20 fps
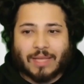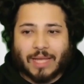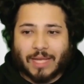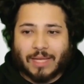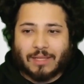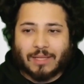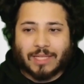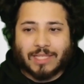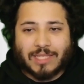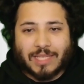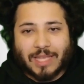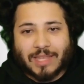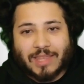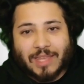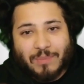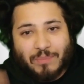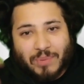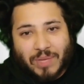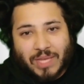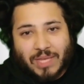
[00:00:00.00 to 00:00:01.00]
Like, let's say
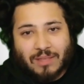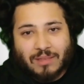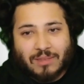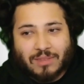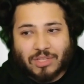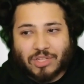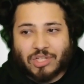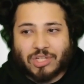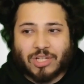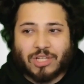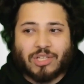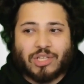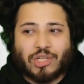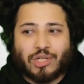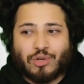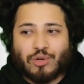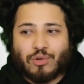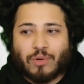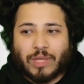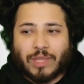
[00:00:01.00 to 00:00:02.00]
they beat the
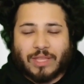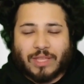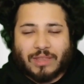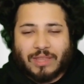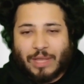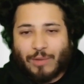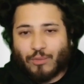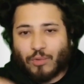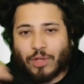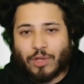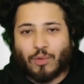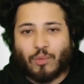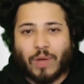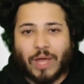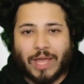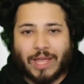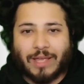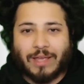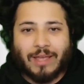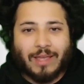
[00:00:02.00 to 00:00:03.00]
Shinju and then they run
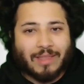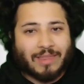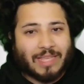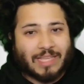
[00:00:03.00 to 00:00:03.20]
away.